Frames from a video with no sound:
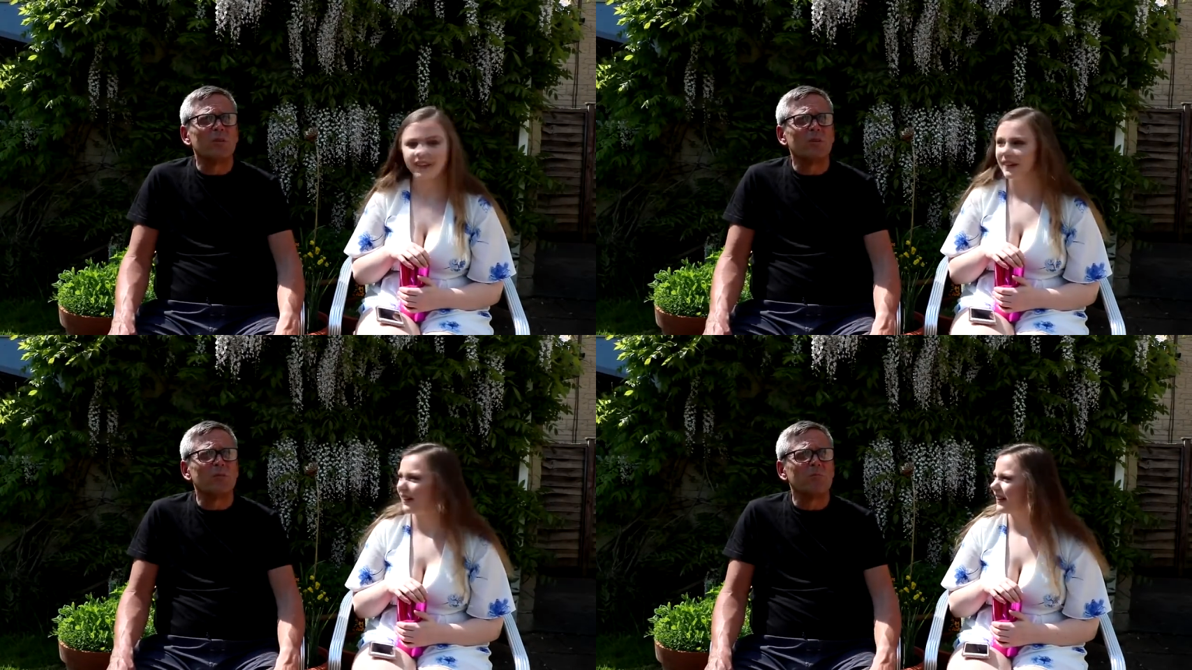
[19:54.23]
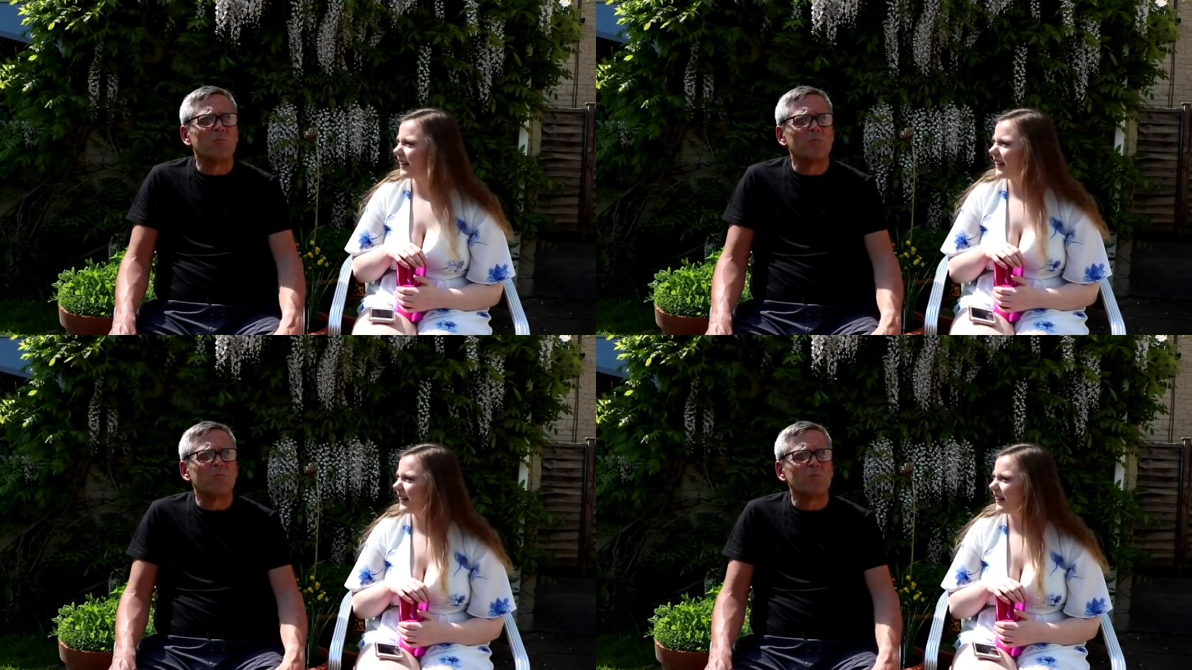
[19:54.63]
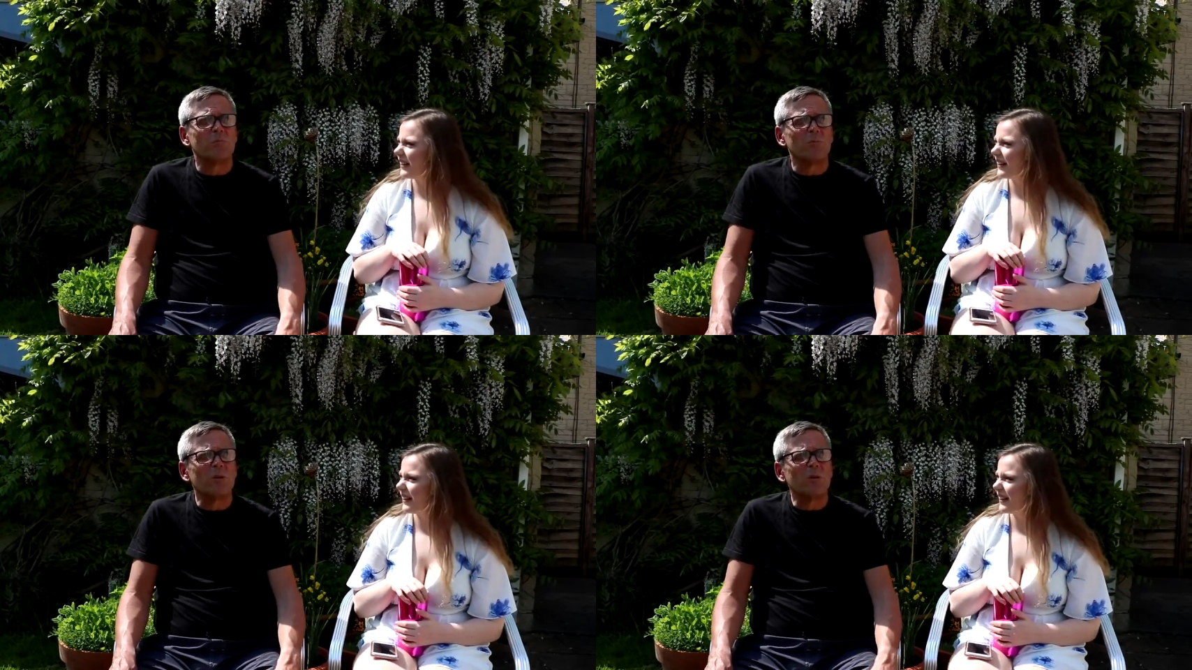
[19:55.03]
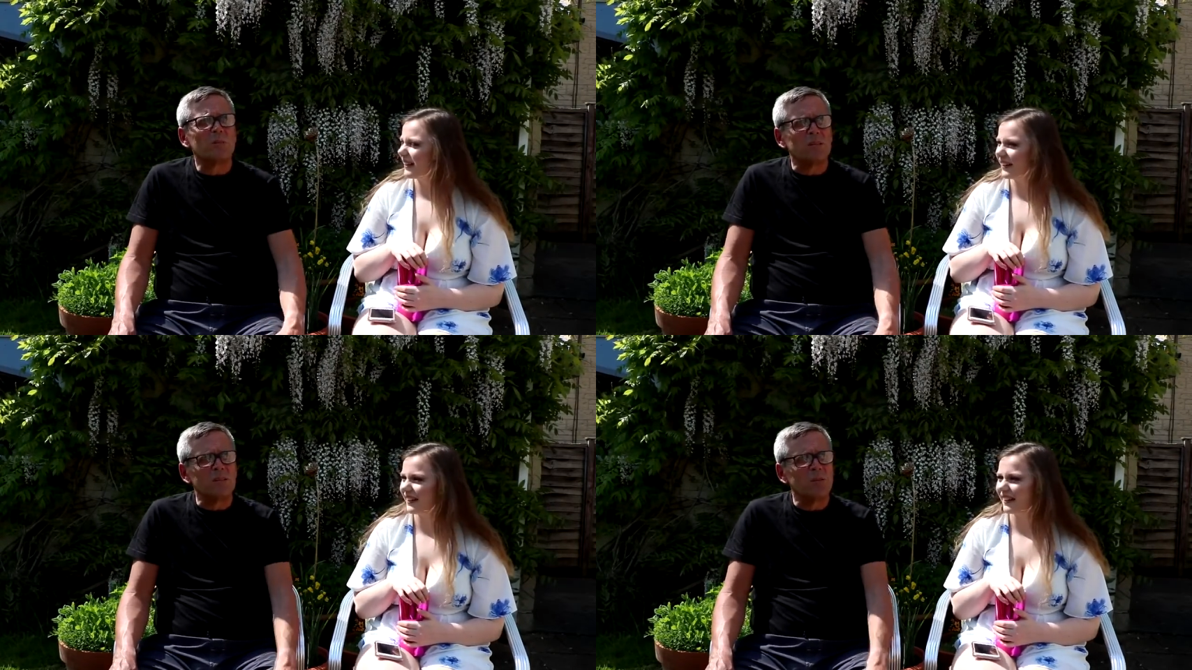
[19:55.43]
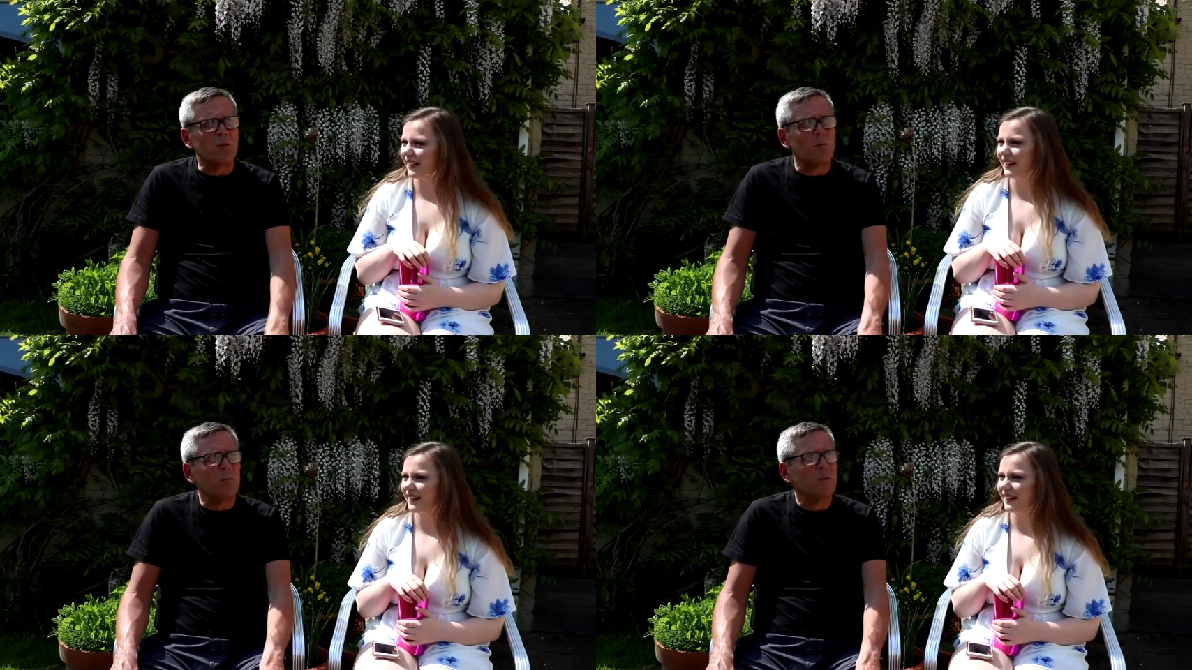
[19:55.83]
Speaker 1: Um. Well, you
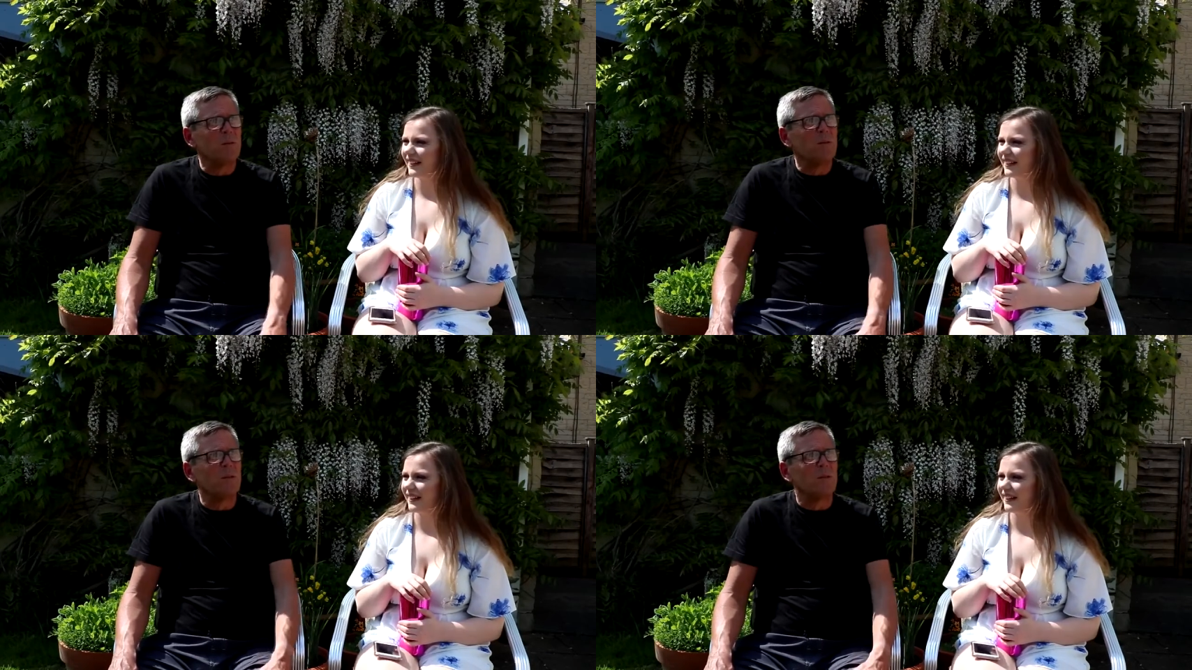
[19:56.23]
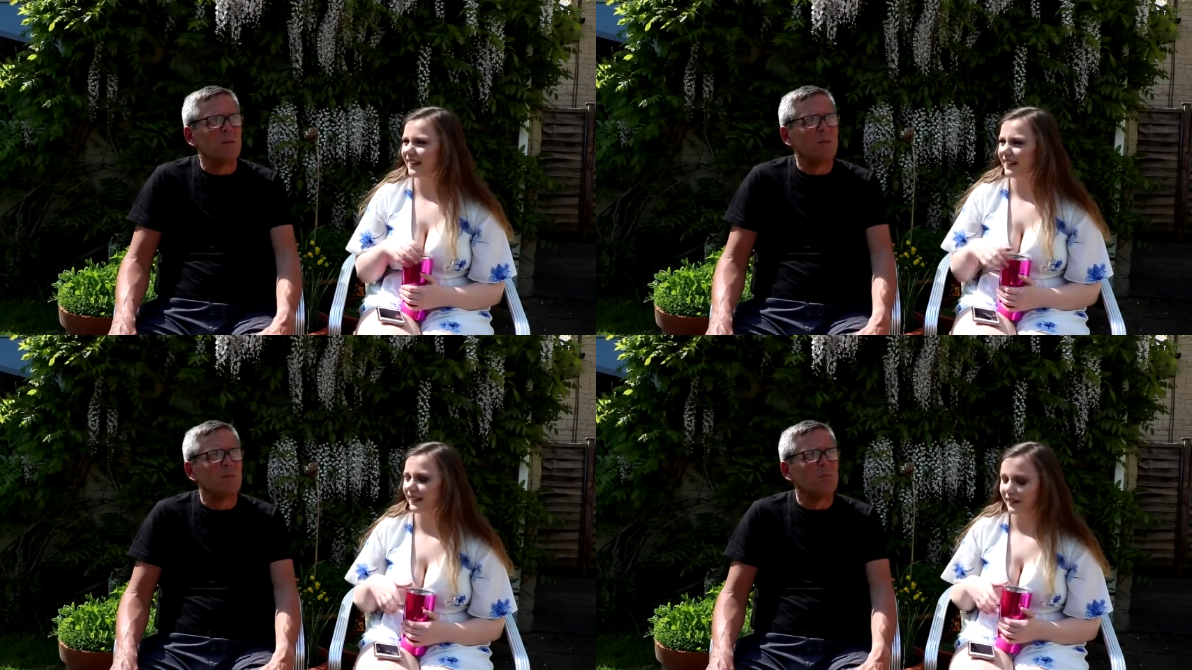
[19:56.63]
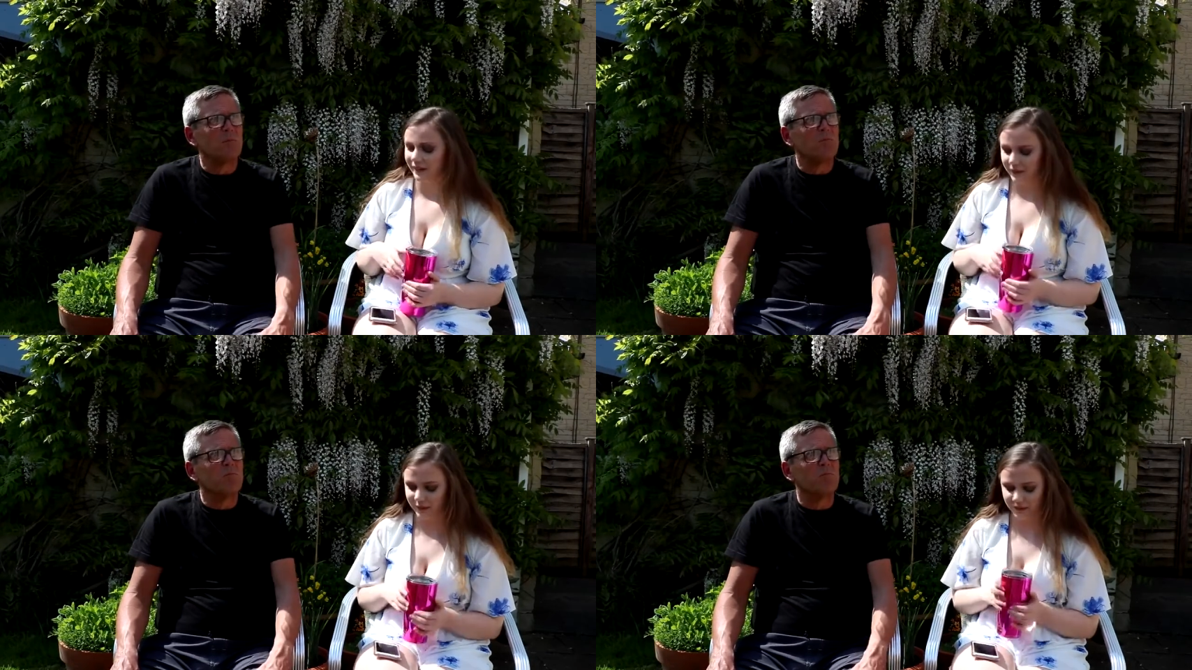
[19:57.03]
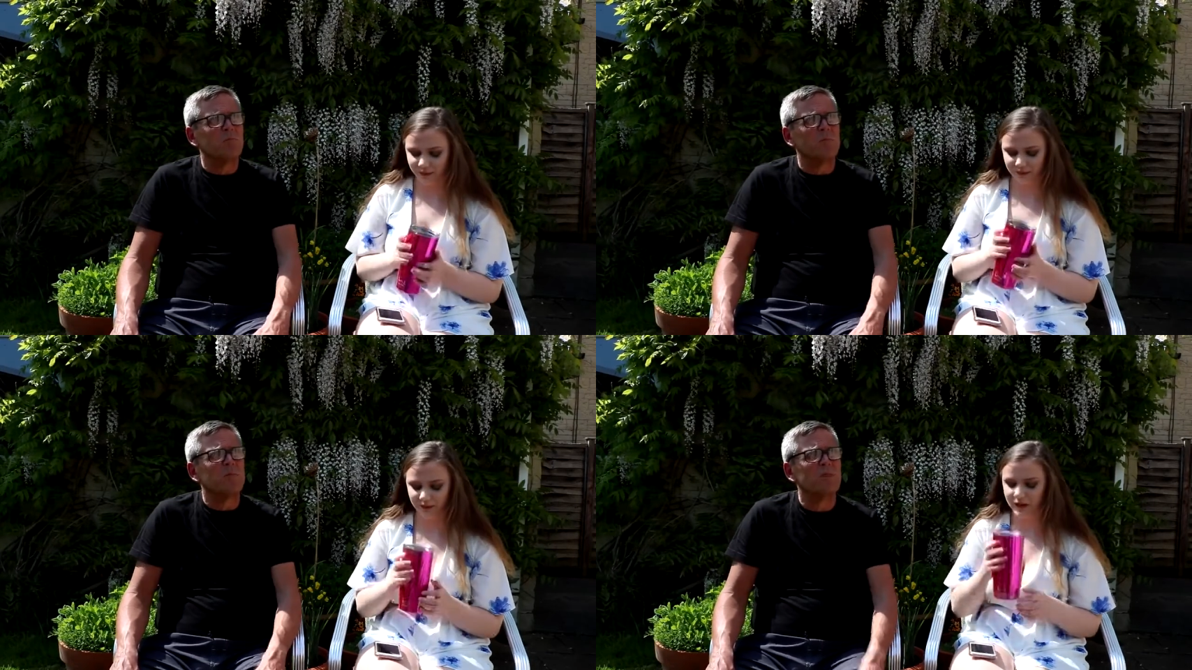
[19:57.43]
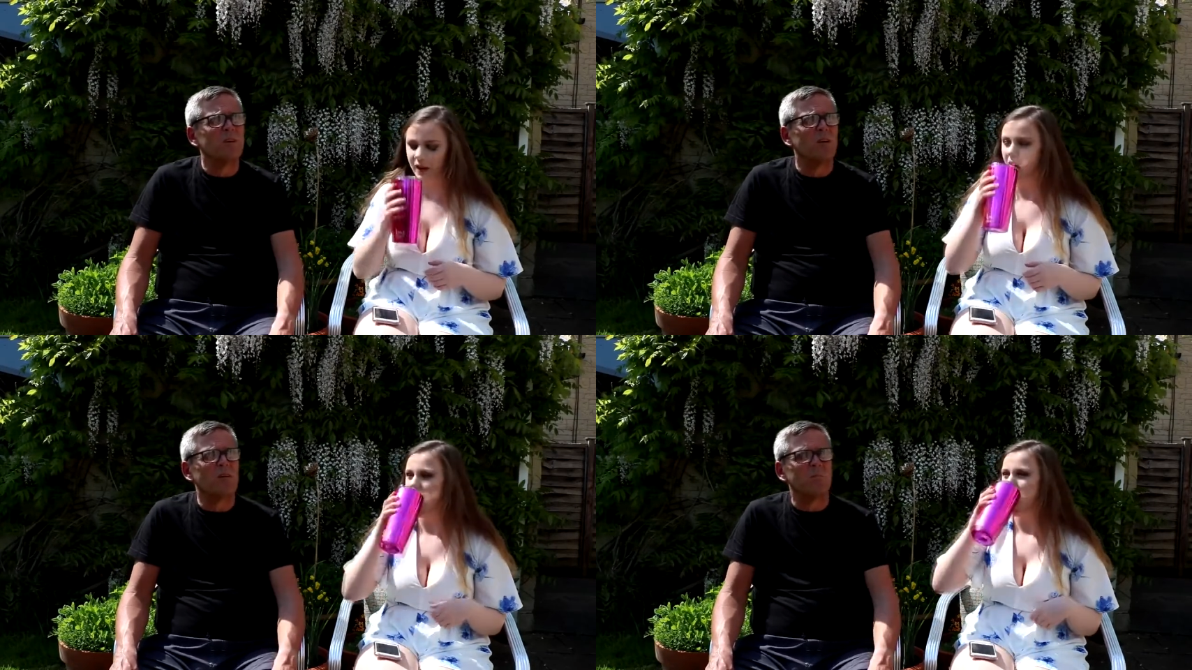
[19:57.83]
stop being. Um, you
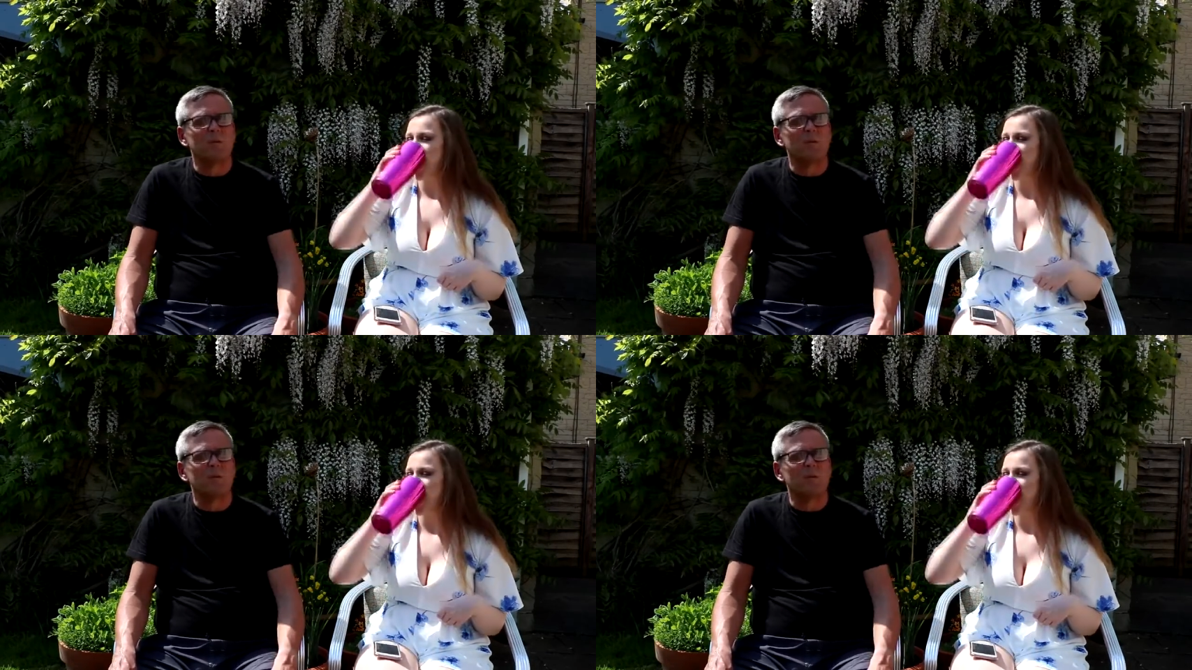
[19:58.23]
start